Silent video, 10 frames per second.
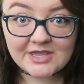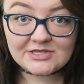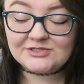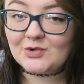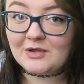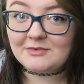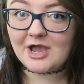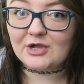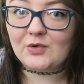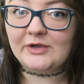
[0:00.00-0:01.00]
so I'm
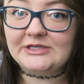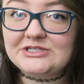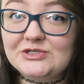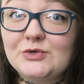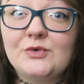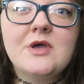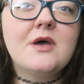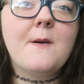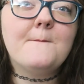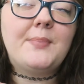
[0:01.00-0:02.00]
not going to,
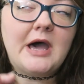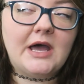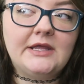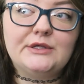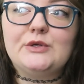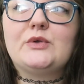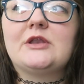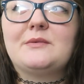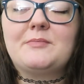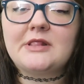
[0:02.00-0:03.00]
but you
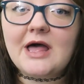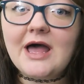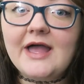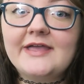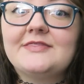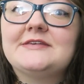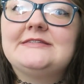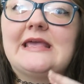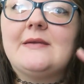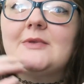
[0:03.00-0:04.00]
can apply the
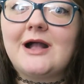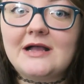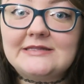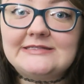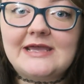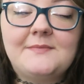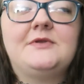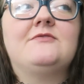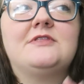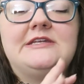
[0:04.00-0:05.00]
same concept
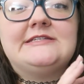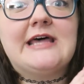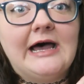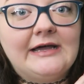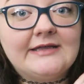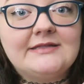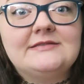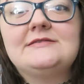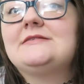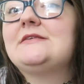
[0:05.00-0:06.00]
of the
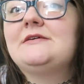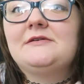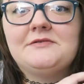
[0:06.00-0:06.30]
designs